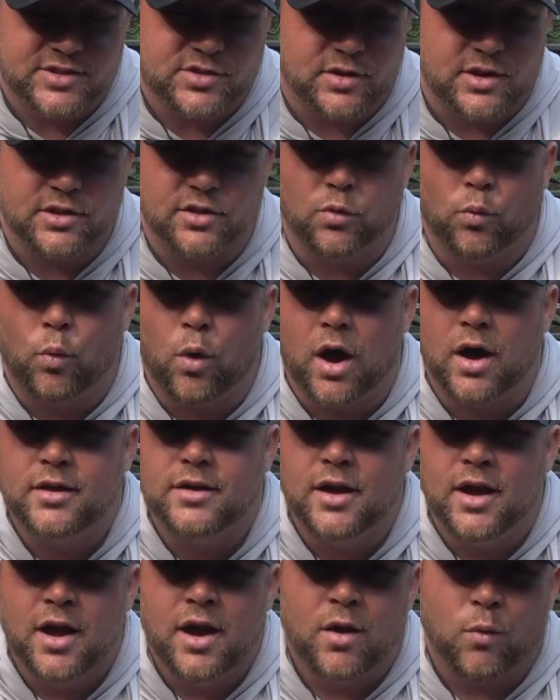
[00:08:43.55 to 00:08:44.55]
So either
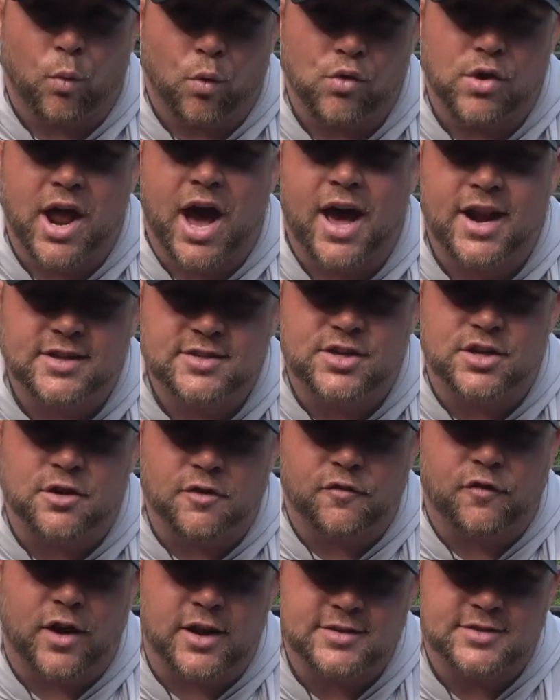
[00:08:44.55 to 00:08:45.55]
one, we're not as good
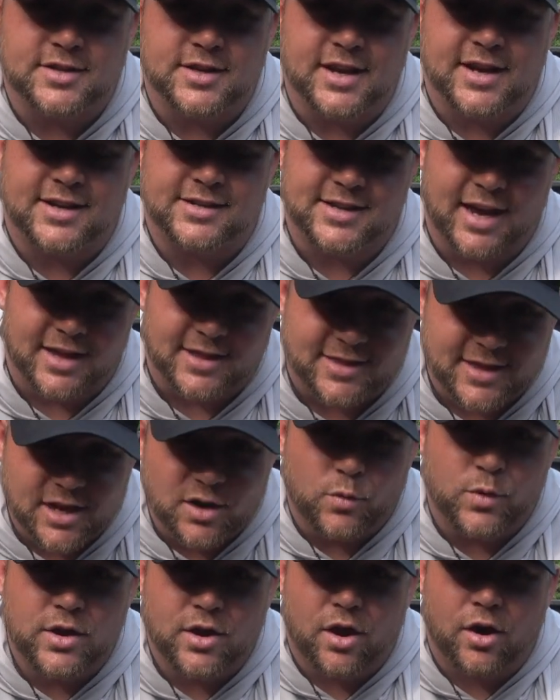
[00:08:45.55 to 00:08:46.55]
of friends as I
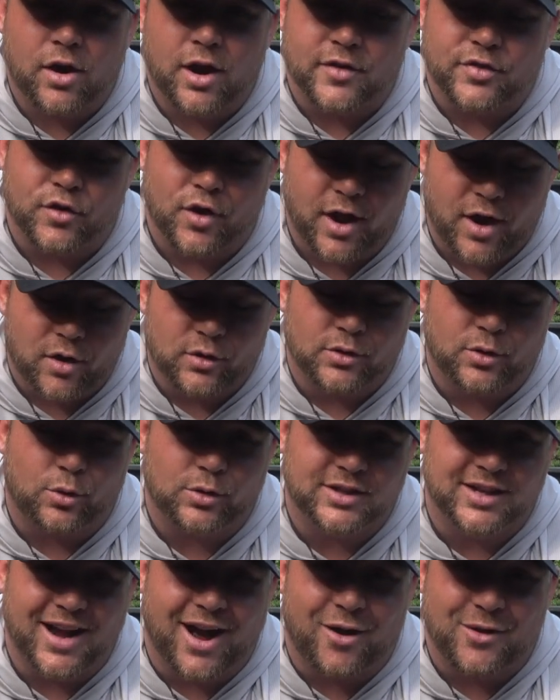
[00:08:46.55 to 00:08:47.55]
think we are and they're
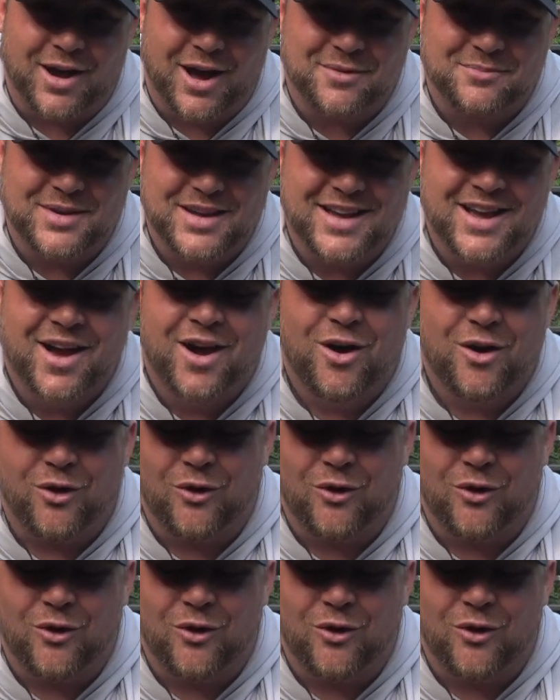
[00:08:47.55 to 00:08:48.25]
holding out on me,